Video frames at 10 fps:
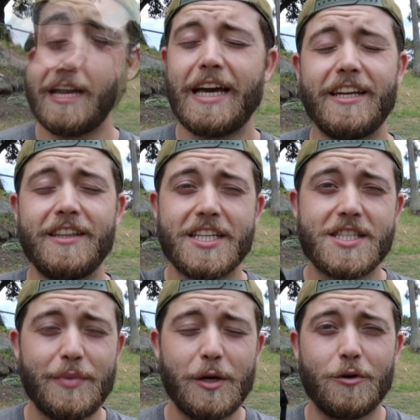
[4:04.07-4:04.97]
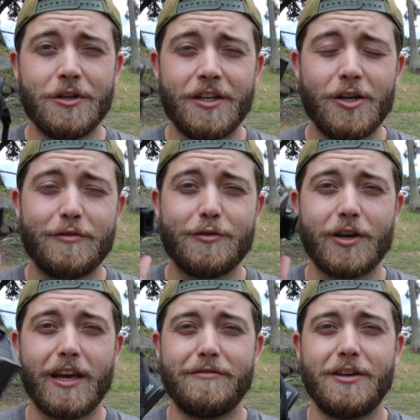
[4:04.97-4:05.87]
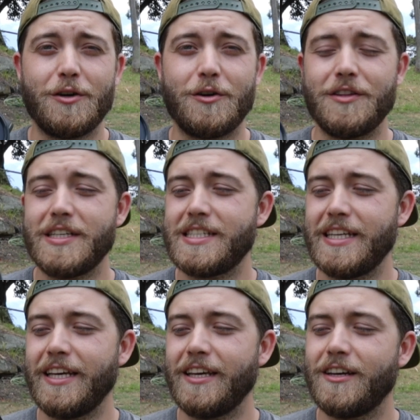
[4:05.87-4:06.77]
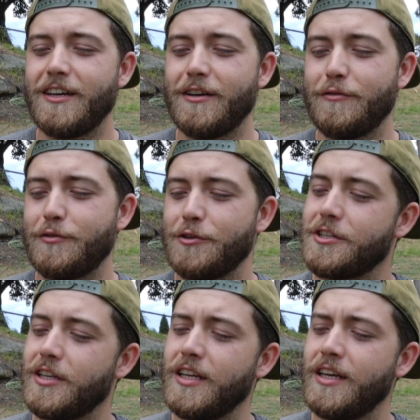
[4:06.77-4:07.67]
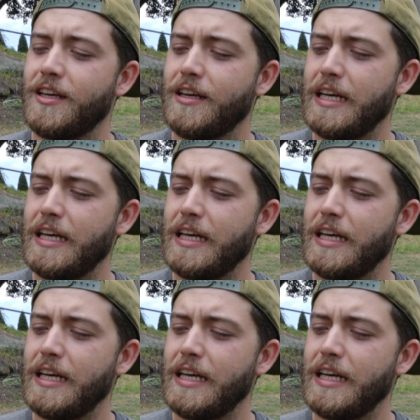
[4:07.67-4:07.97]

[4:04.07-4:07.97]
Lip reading: And then there's the big one, no 4K video on this thing, unfortunately.